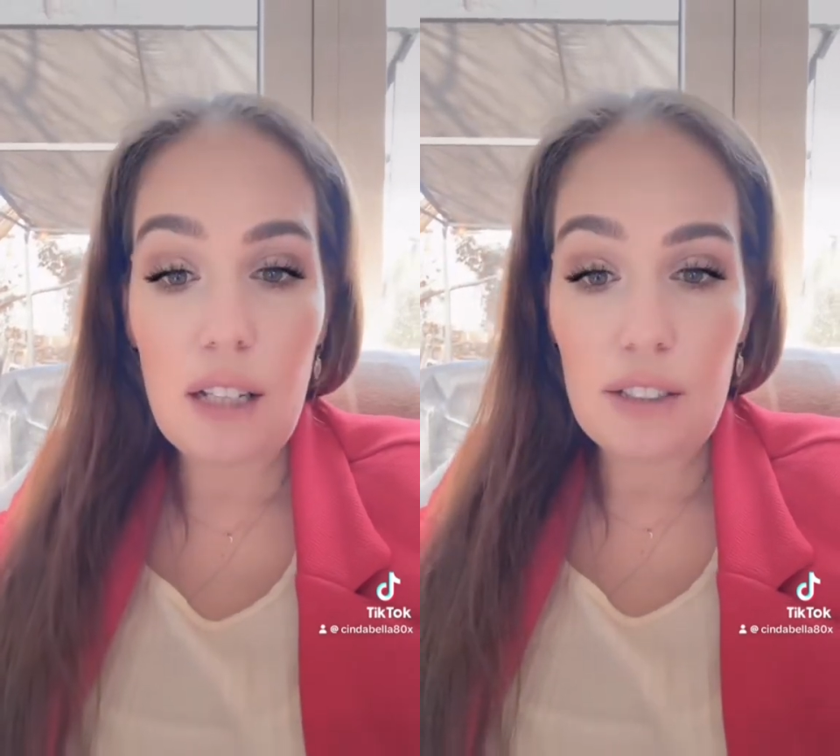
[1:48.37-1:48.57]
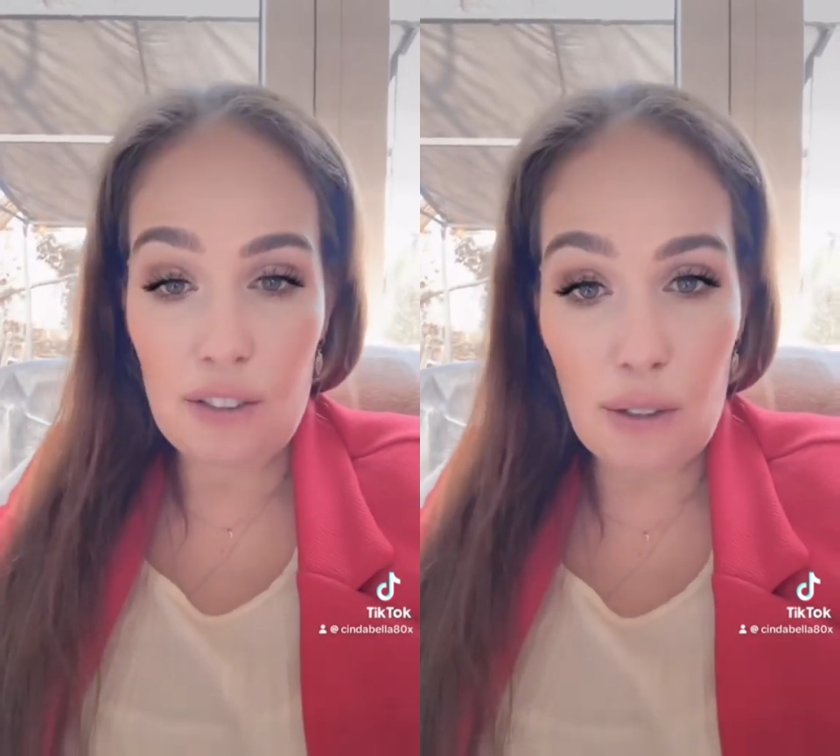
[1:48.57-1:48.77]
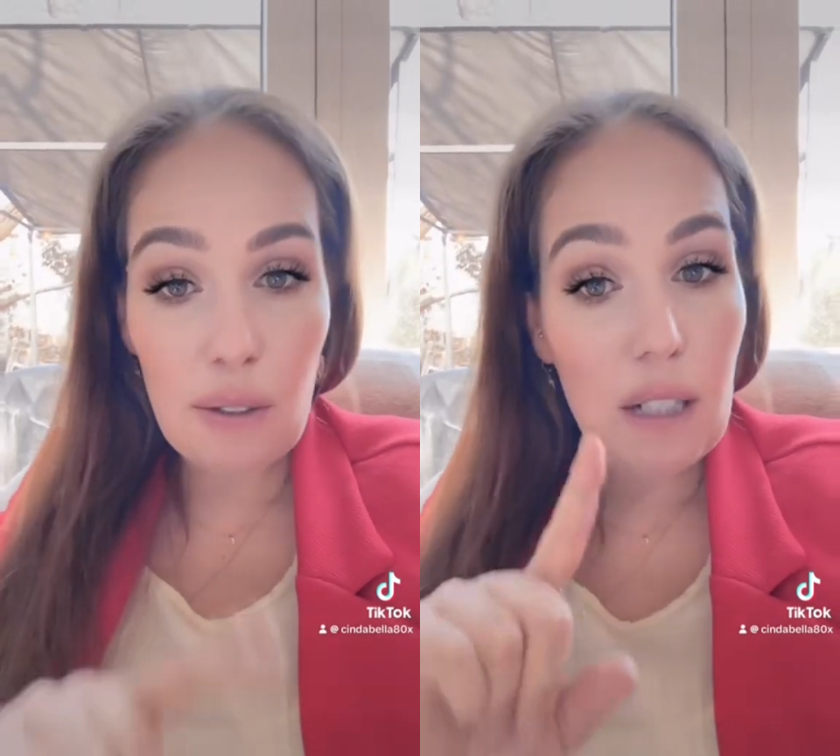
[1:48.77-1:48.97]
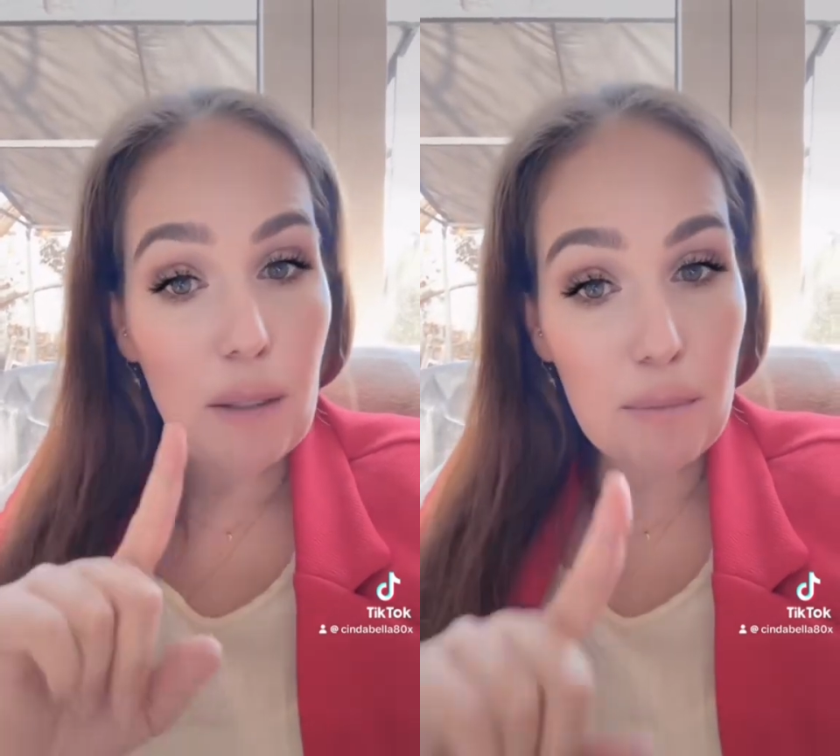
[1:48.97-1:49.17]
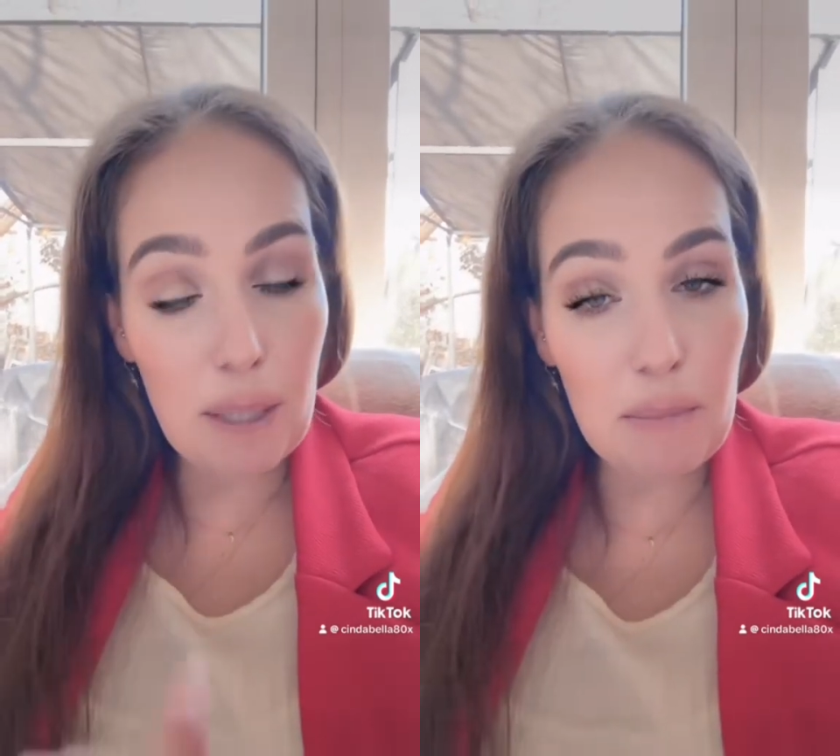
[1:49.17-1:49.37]
So
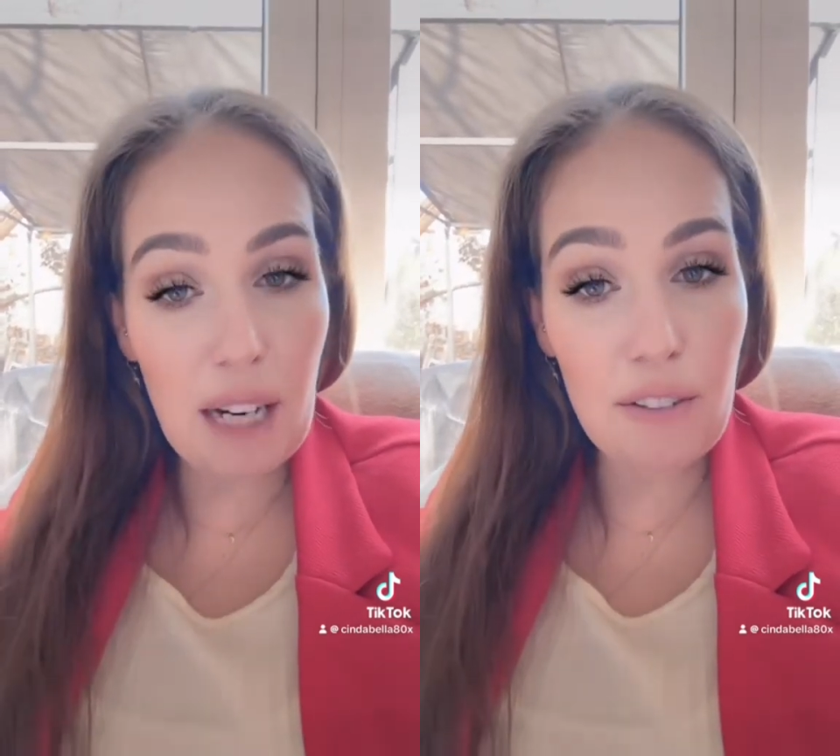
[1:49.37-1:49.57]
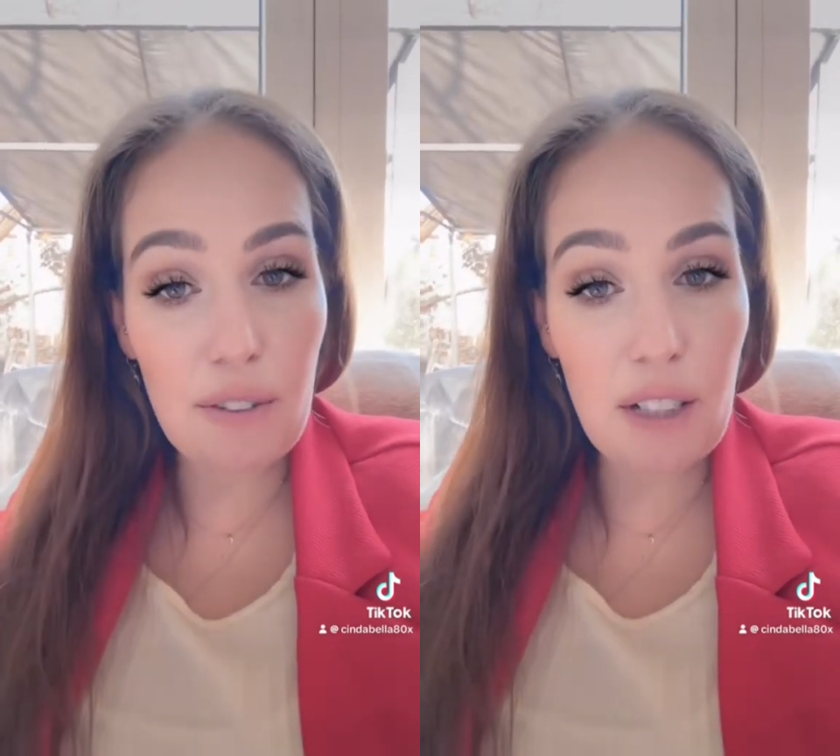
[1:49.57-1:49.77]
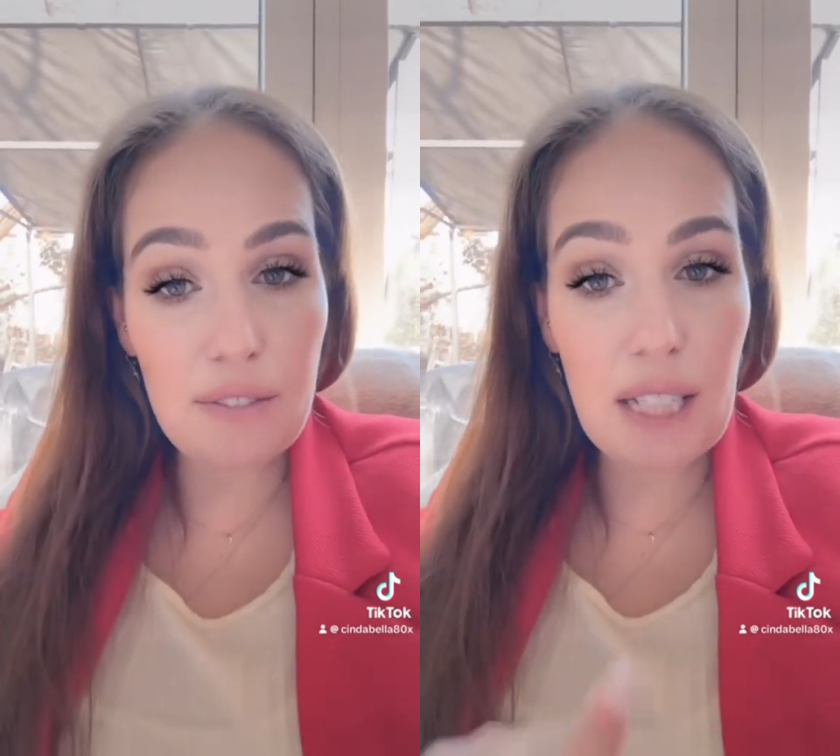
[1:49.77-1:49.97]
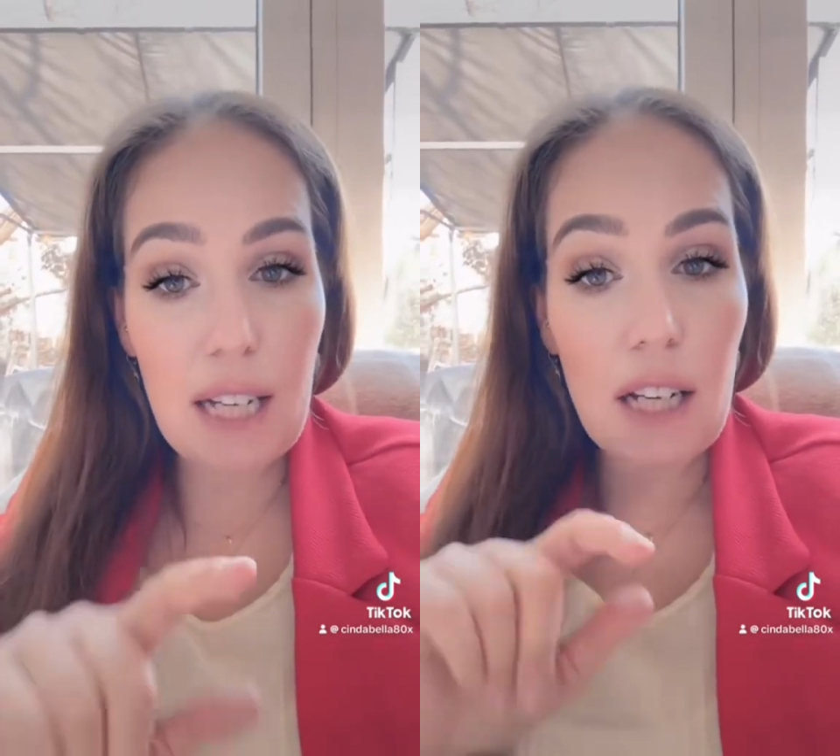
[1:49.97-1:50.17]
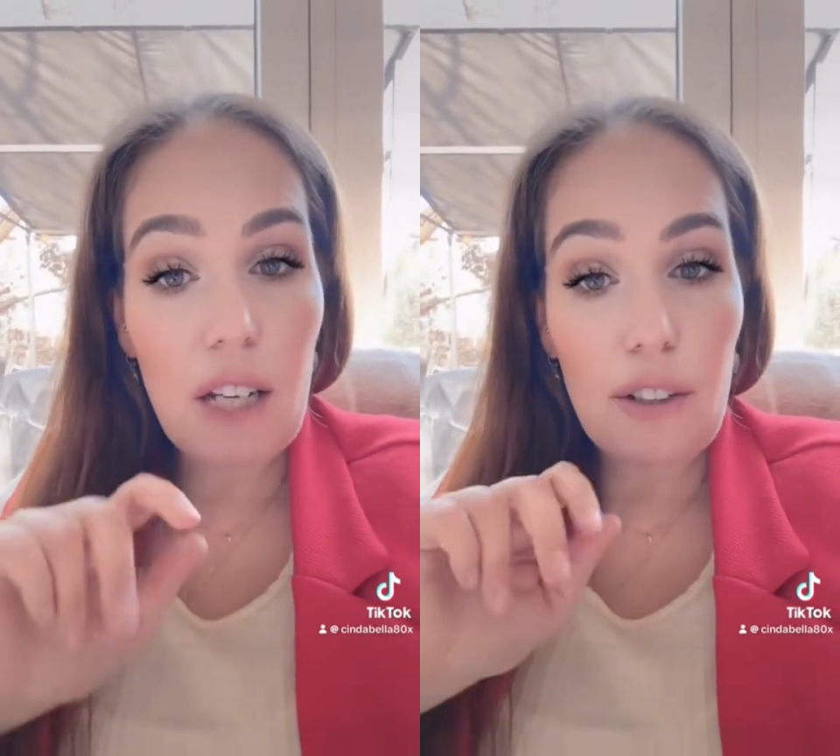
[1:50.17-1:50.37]
be mindful of that.